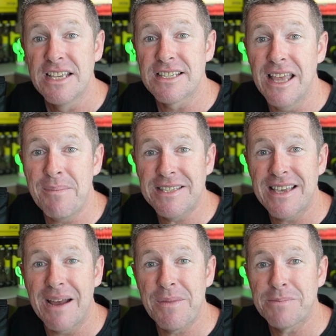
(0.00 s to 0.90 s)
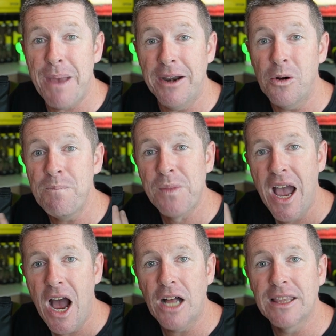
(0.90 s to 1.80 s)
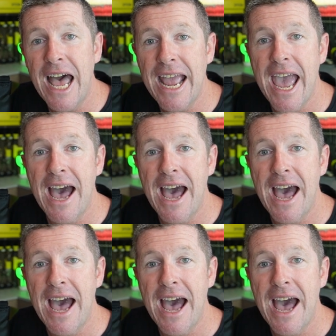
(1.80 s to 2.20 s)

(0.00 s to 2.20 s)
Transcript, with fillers: So let me set up this panel, I'll lay